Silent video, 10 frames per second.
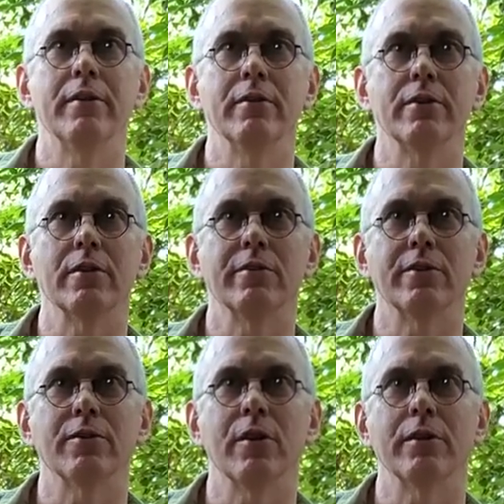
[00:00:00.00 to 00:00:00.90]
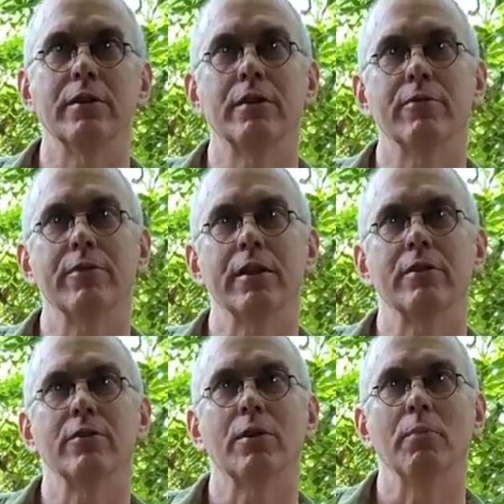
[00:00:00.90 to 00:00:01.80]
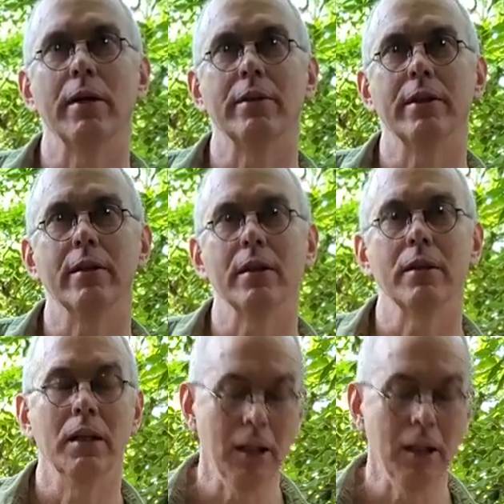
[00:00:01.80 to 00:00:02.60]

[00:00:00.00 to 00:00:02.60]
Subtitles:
There's all these different things you can meditate on.